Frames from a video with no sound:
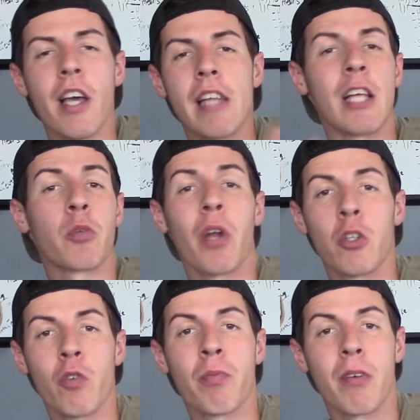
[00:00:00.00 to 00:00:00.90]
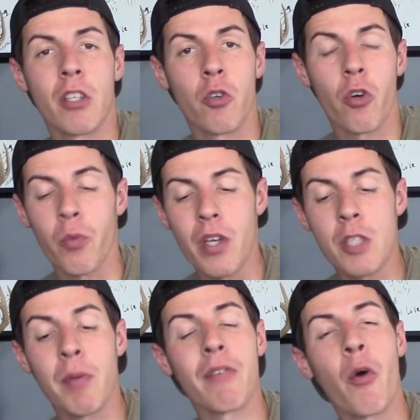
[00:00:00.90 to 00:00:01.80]
and that's what I'll do for my snort
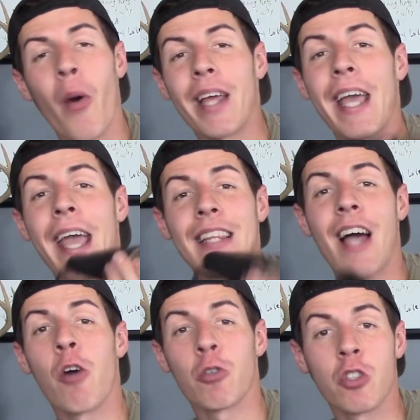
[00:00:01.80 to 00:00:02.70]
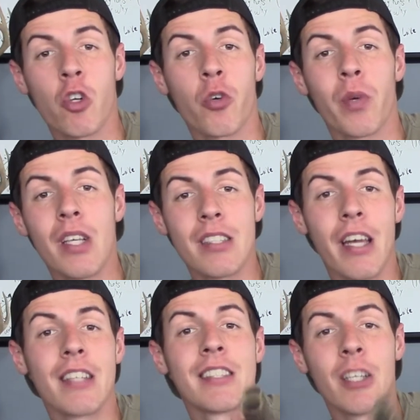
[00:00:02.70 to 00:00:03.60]
wheeze. But if I want to get a louder snort wheeze
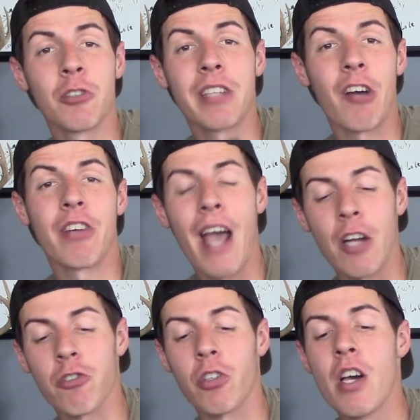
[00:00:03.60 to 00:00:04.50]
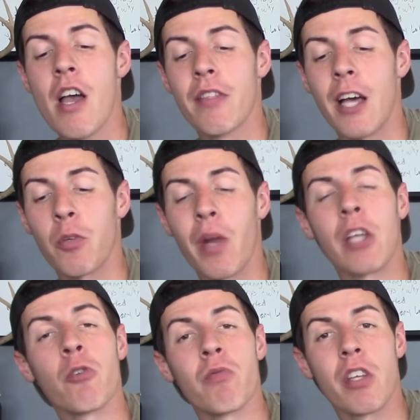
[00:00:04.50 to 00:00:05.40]
and it still sound natural, that's when I
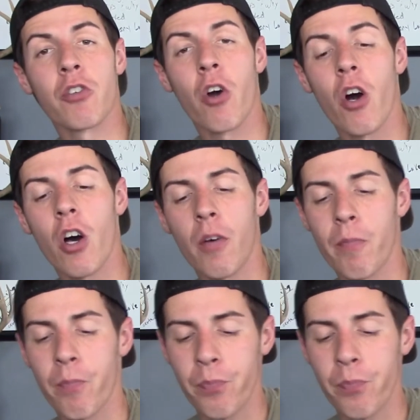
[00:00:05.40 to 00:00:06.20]
use this call.